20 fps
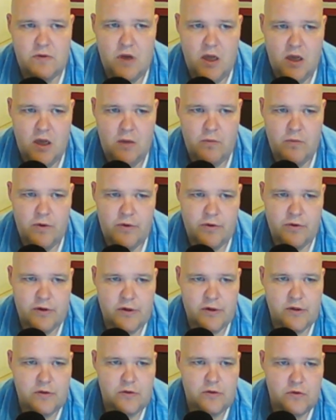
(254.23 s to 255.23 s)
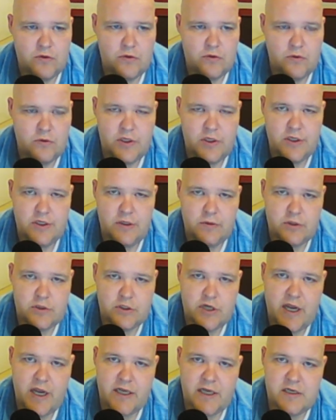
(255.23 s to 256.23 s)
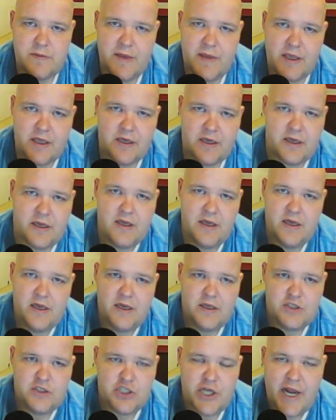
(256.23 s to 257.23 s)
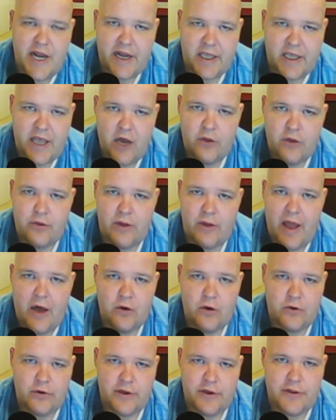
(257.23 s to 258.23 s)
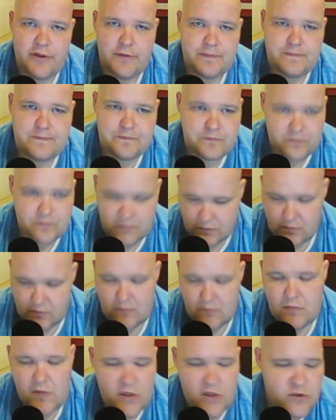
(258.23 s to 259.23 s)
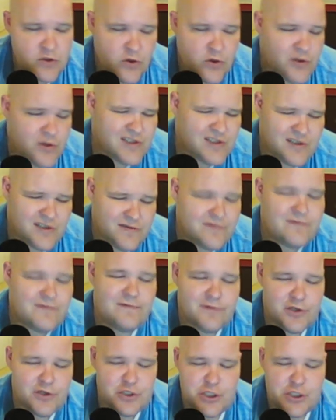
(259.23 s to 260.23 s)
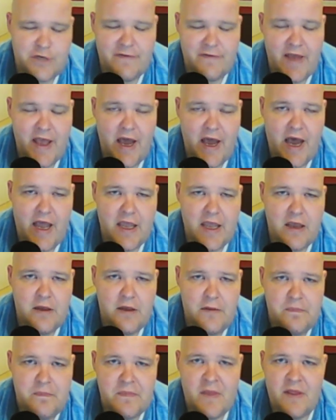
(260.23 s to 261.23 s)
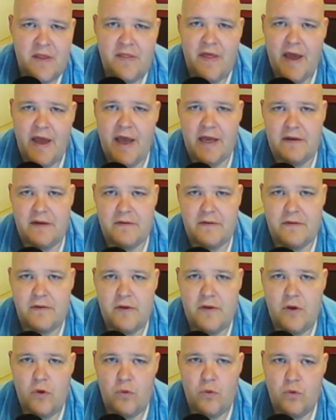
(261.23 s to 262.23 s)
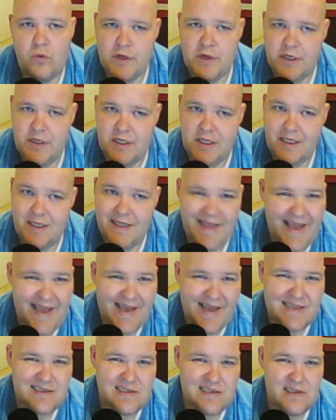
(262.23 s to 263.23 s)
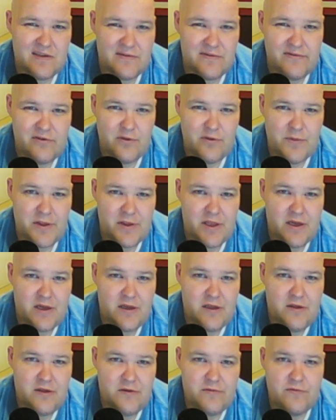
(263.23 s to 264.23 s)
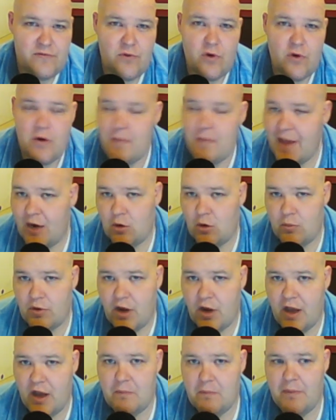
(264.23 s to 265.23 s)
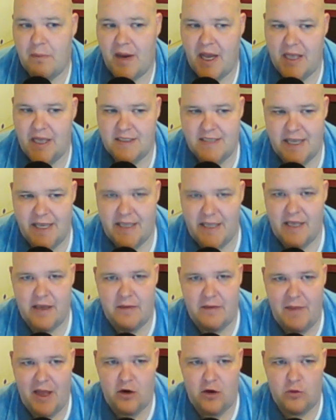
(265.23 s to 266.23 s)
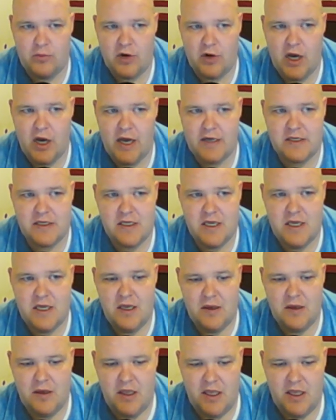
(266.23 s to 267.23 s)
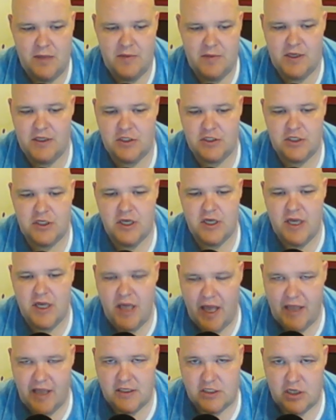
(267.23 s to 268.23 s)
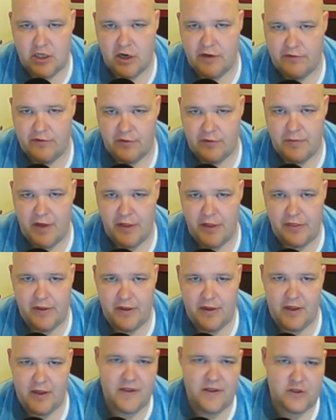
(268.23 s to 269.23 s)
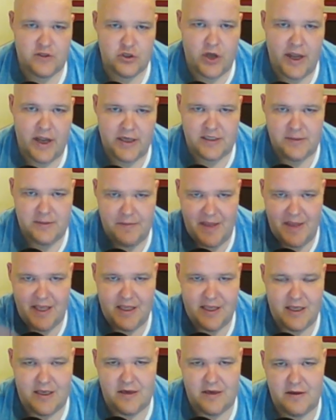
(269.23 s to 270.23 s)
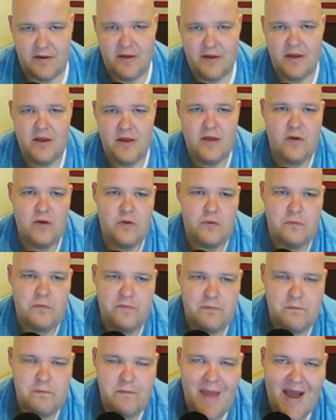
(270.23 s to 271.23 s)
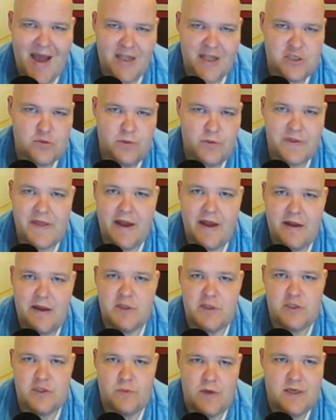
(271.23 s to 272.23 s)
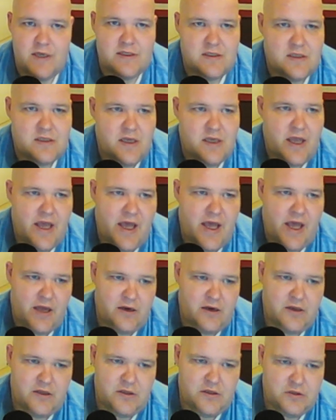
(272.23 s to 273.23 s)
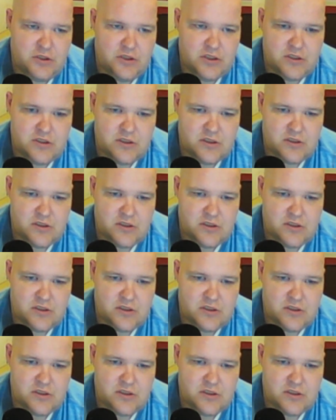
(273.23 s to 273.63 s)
we were trying to make a genetic algorithm. So it's a version of AI that would guess the formula for a Mandelbrot by taking a Mandelbrot image and starting from nothing and then trying to make it match what that image was. And it just